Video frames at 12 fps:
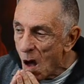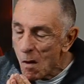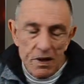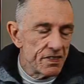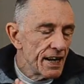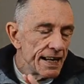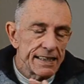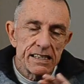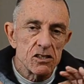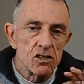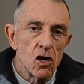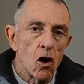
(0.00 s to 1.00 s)
but that
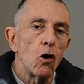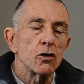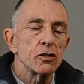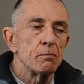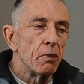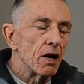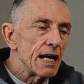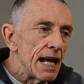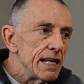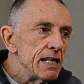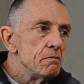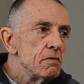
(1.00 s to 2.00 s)
is not by
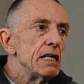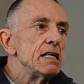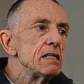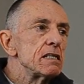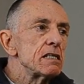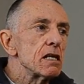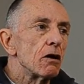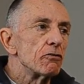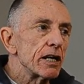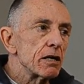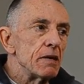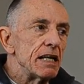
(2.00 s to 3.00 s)
any means a
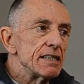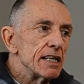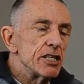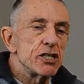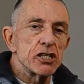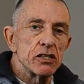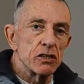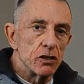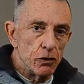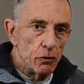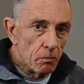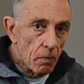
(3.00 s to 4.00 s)
recommendation that
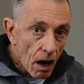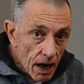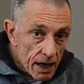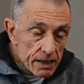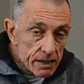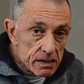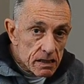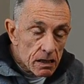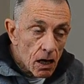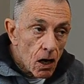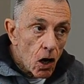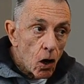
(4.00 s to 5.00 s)
you buy it
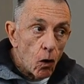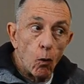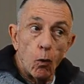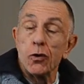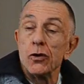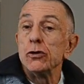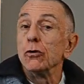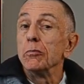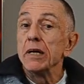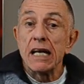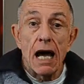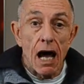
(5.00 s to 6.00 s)
or that you'll
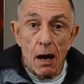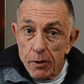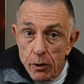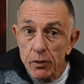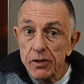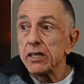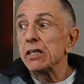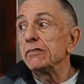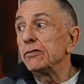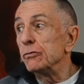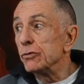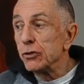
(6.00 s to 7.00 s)
be happy with it
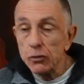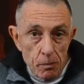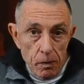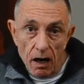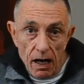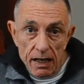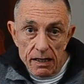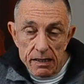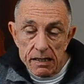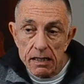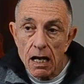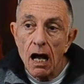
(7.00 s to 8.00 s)
if you do buy
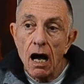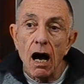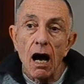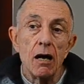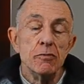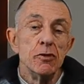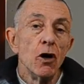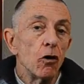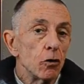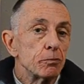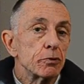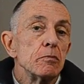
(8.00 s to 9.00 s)
it. I'm
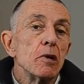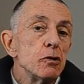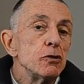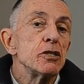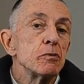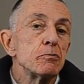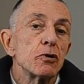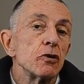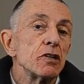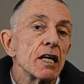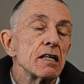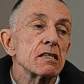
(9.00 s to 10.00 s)
not promoting
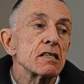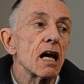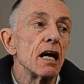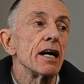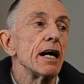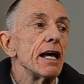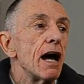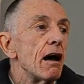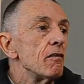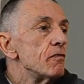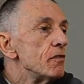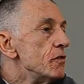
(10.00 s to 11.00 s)
products, and I
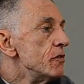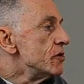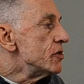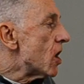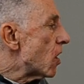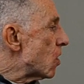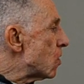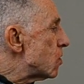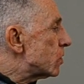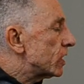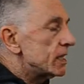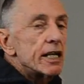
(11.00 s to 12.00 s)
have no
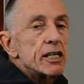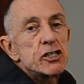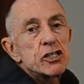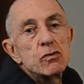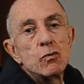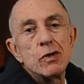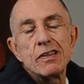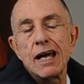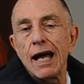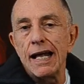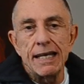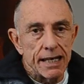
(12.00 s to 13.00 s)
connection with
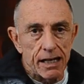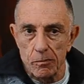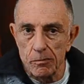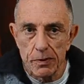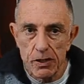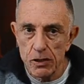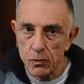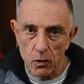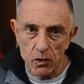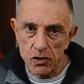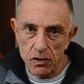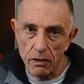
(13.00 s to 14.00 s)
any companies
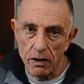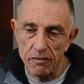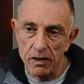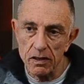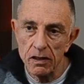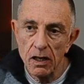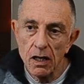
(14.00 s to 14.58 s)
whatsoever.